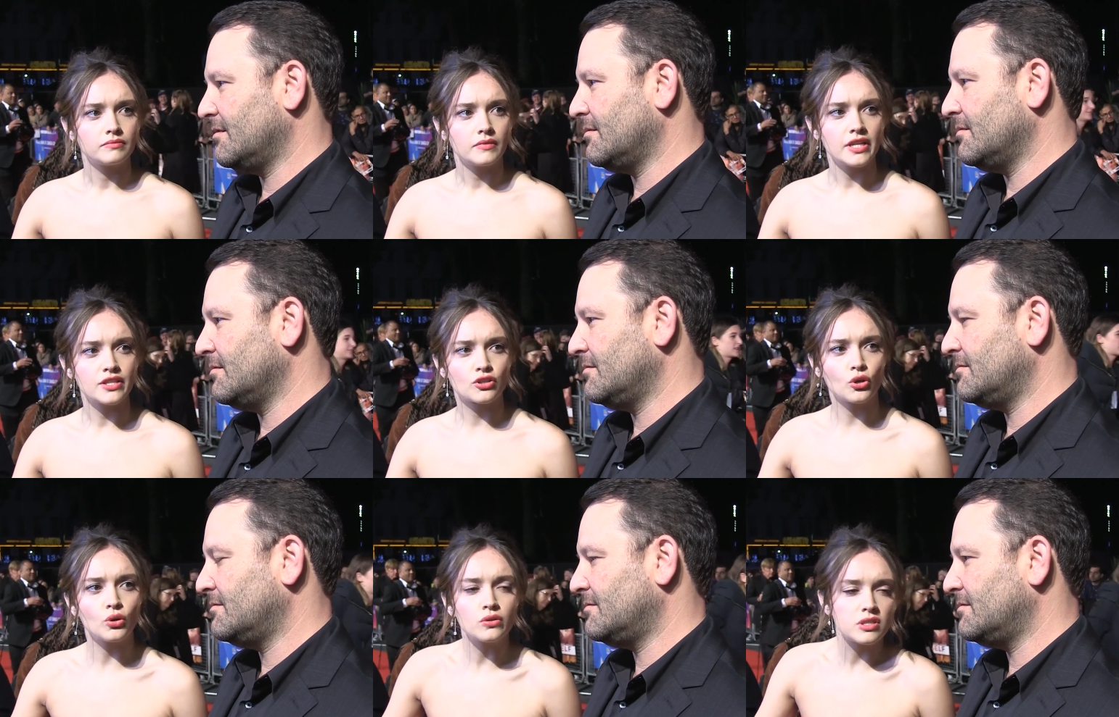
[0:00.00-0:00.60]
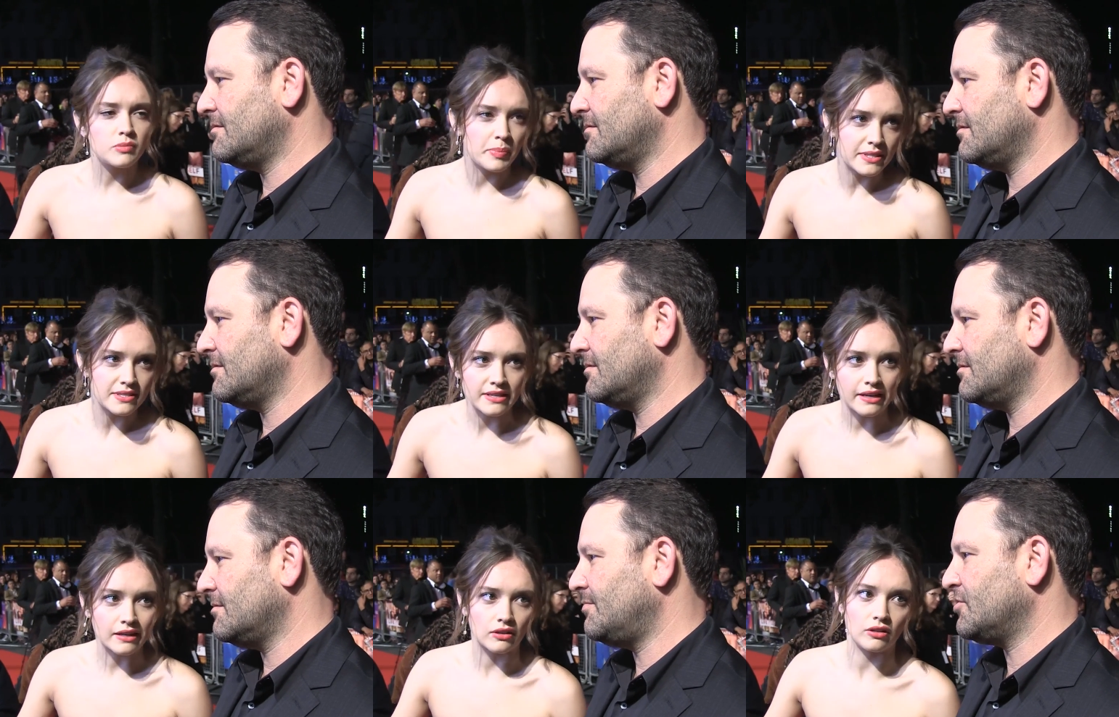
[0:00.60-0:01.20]
Speaker 1: It's cool to be
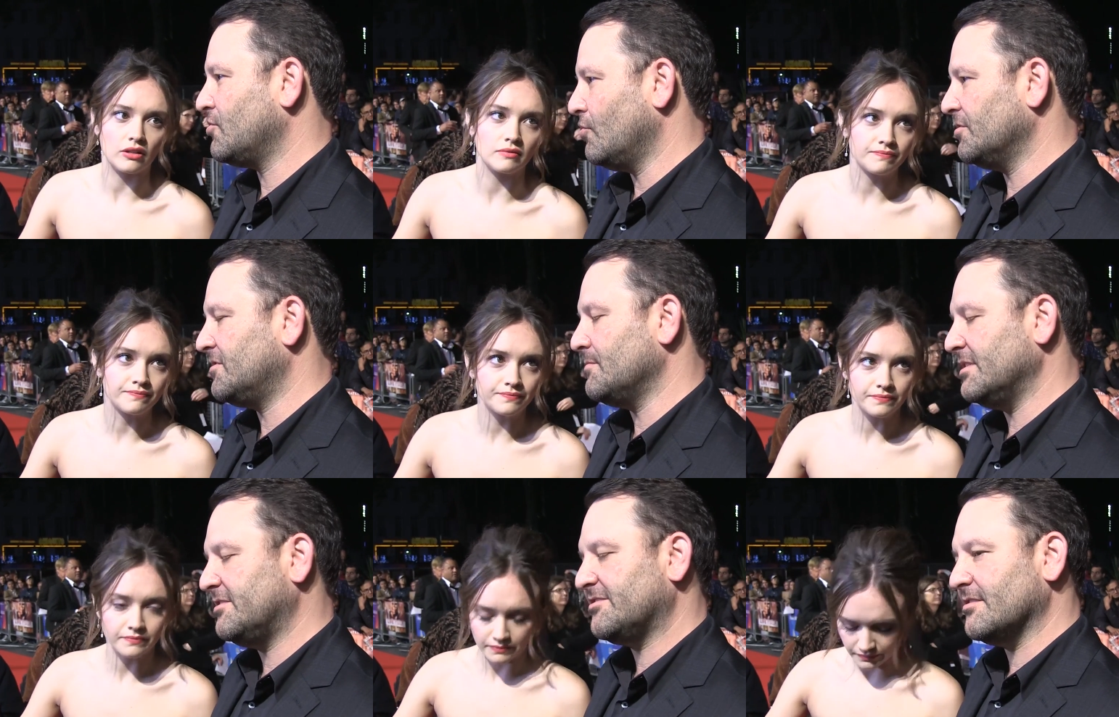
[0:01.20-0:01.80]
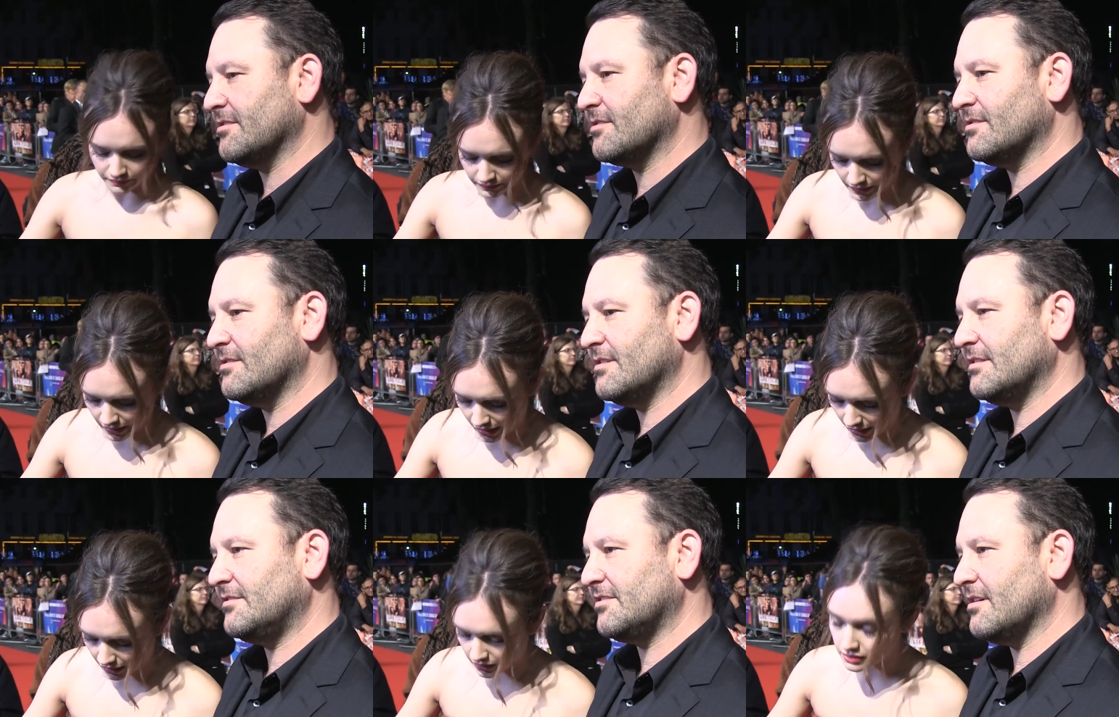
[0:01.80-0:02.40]
cynical.
Speaker 2: Cool to be cynical,
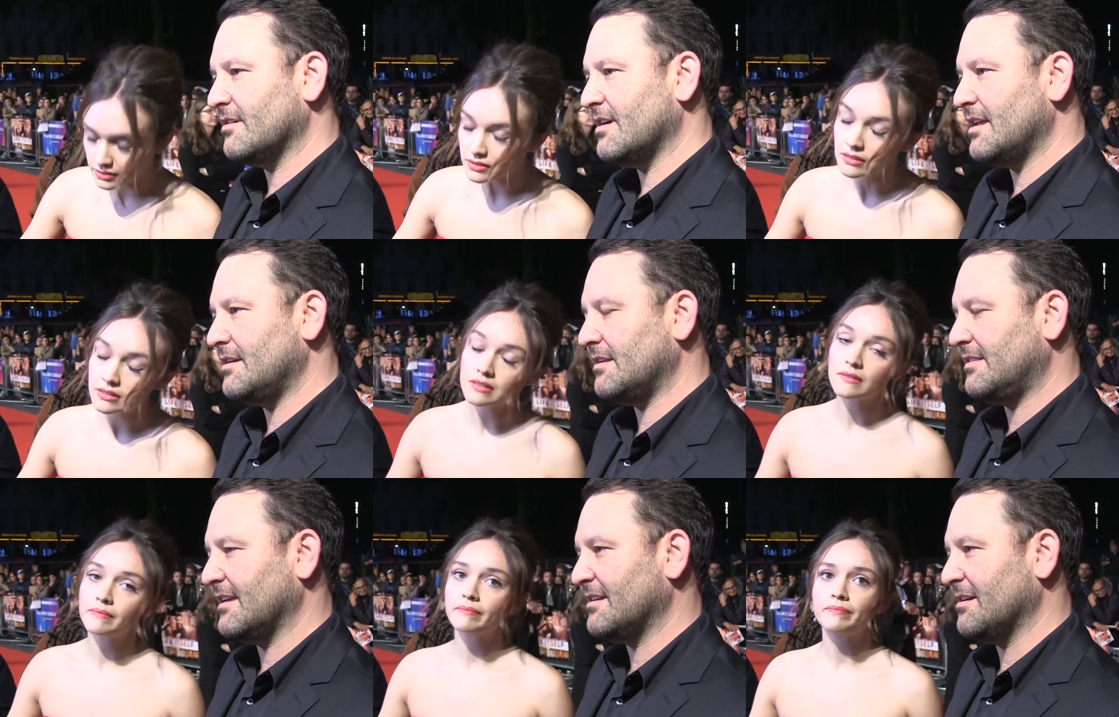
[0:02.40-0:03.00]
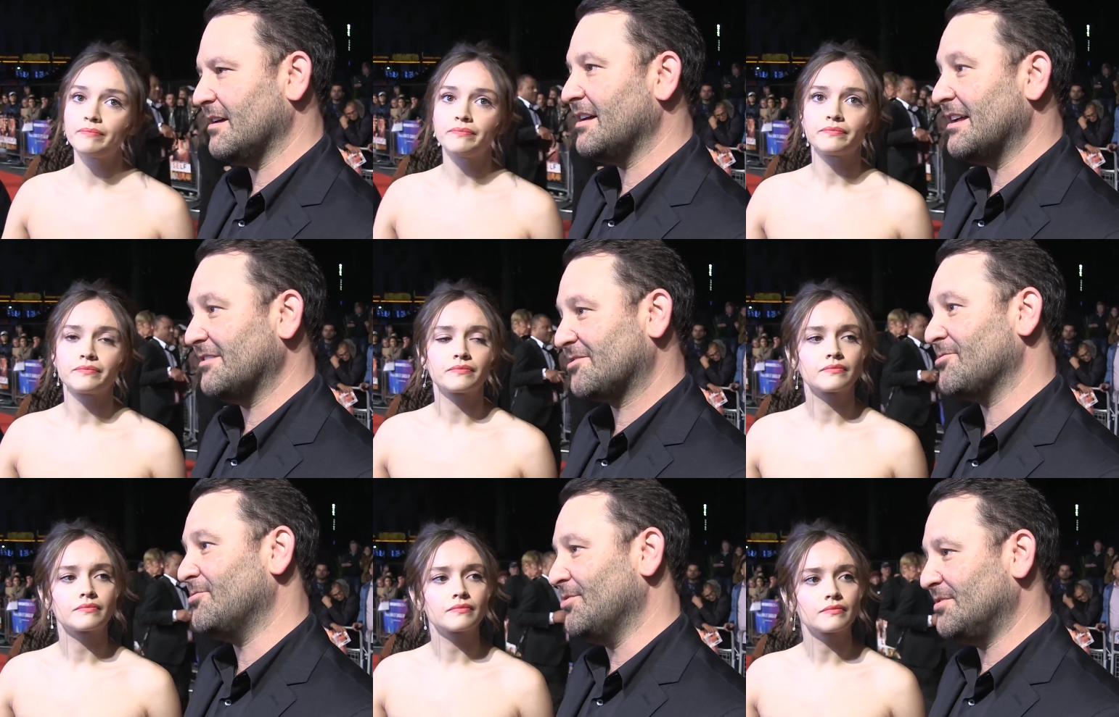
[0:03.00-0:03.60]
yeah. and so and I think
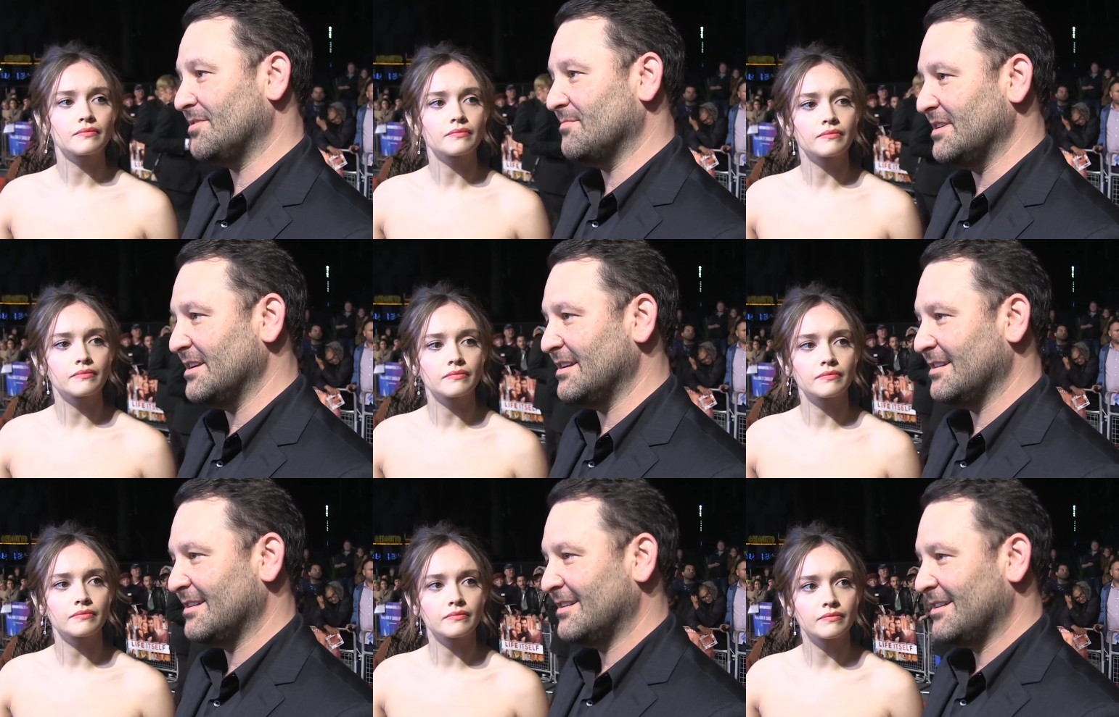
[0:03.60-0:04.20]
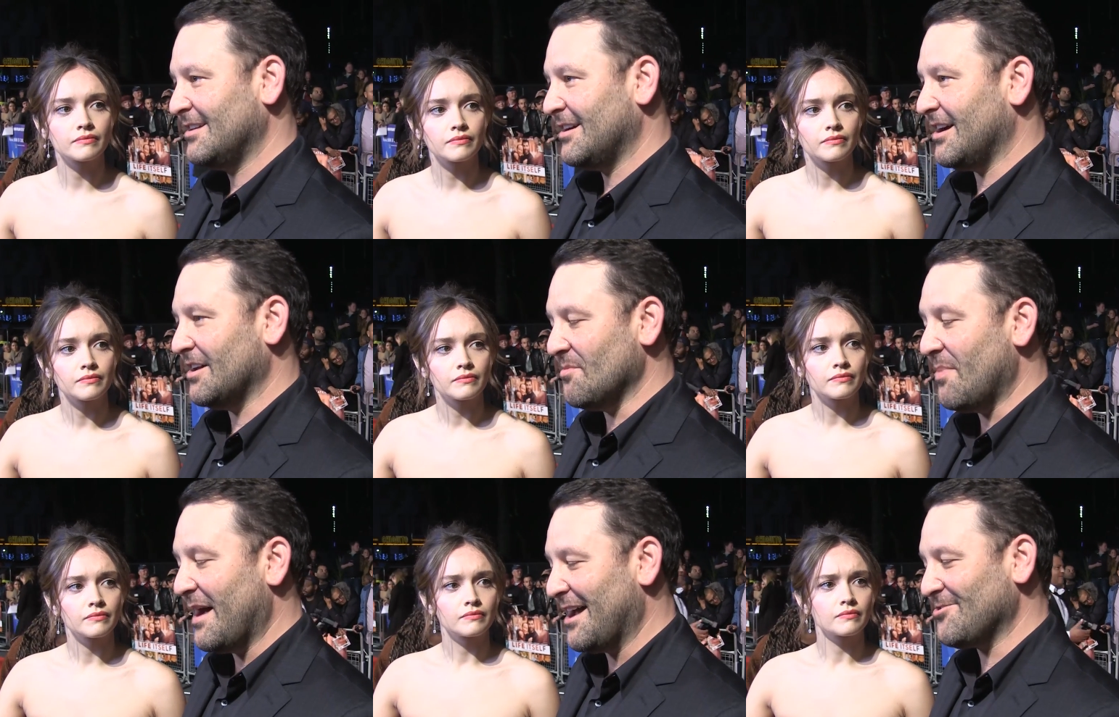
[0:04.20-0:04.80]
less cool to be
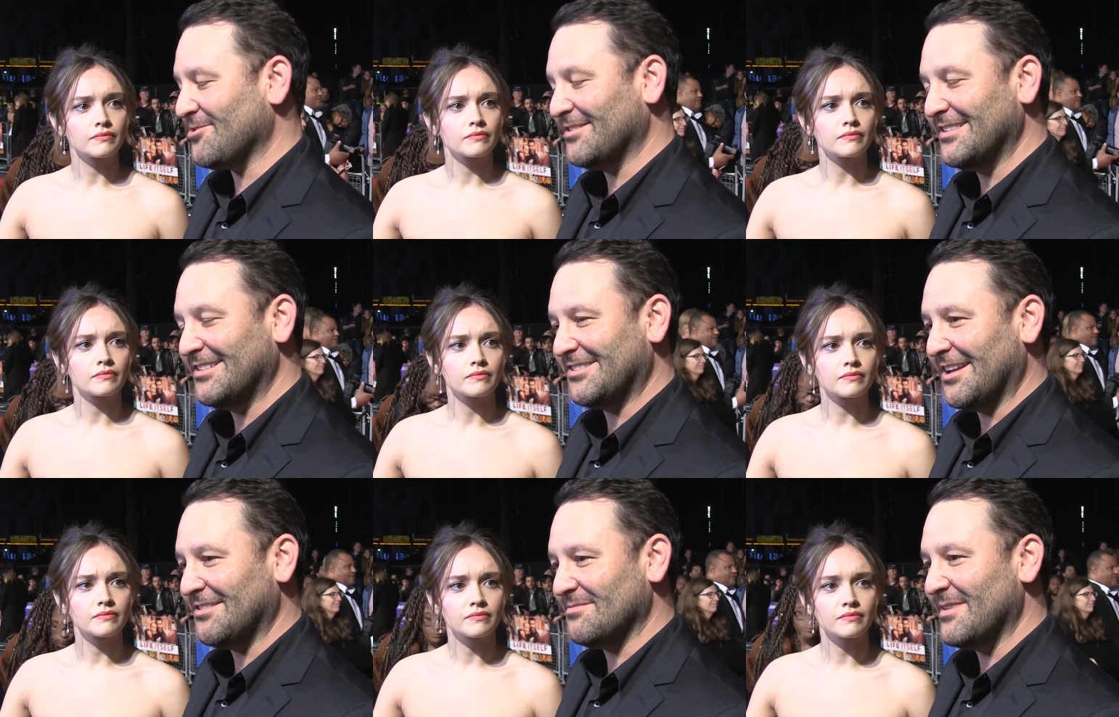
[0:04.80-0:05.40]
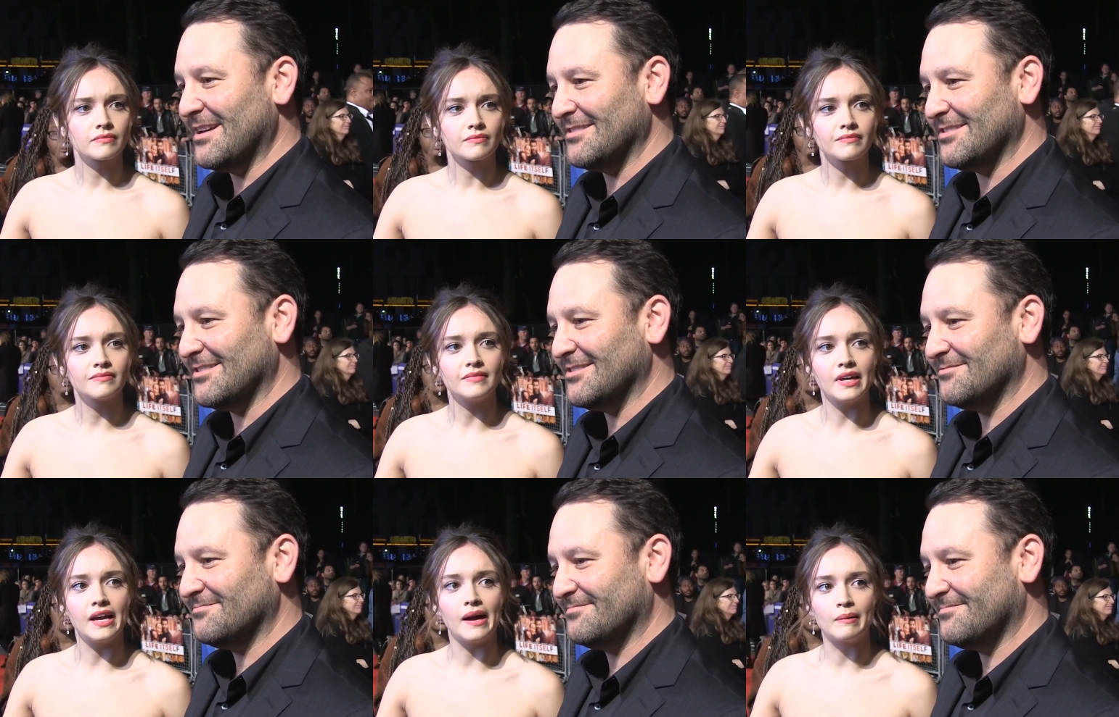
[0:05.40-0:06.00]
unabashedly
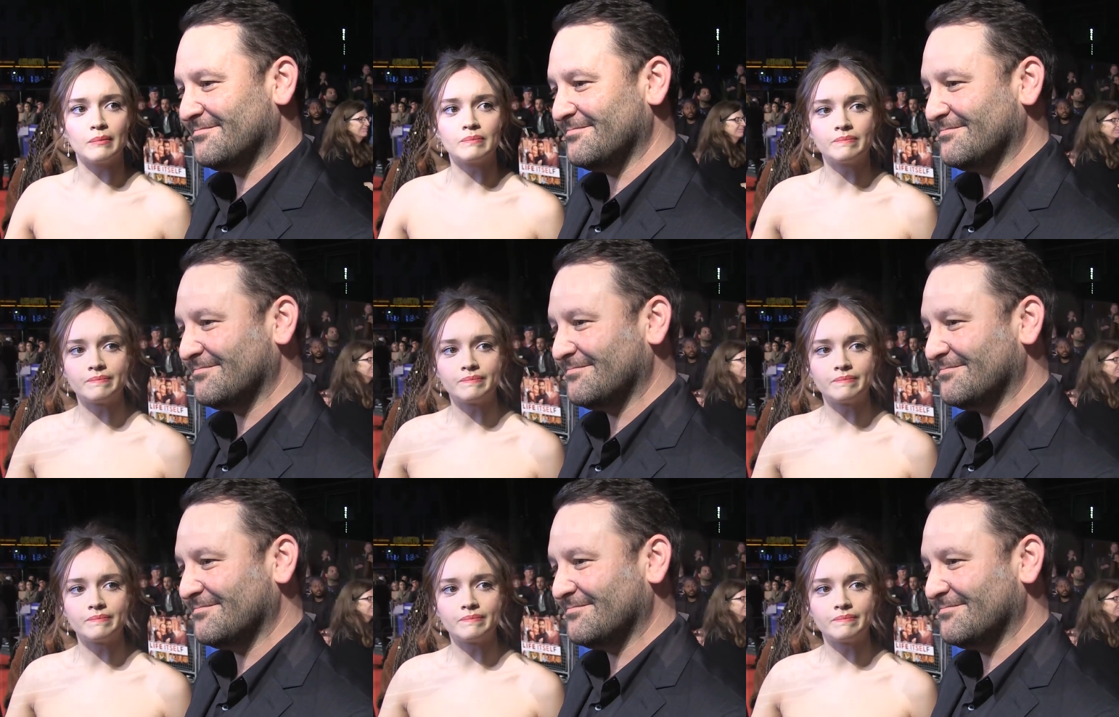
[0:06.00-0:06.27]
sentimental.
Speaker 1: Yeah,